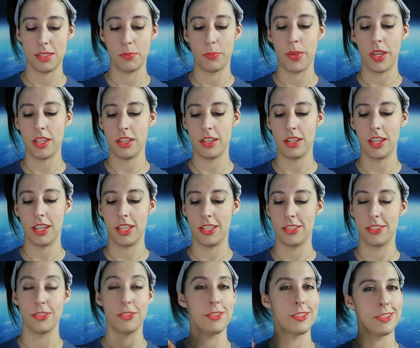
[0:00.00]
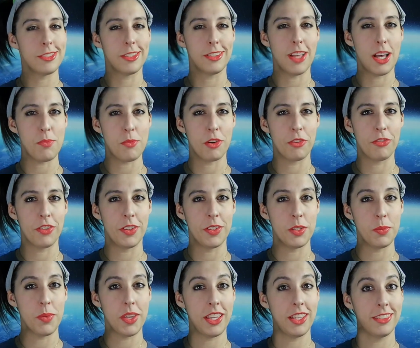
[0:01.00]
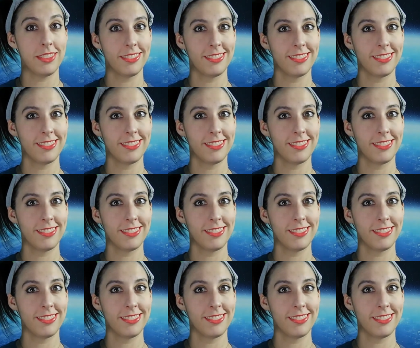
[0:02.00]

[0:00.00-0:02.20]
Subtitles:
button is just a lot more fun to me.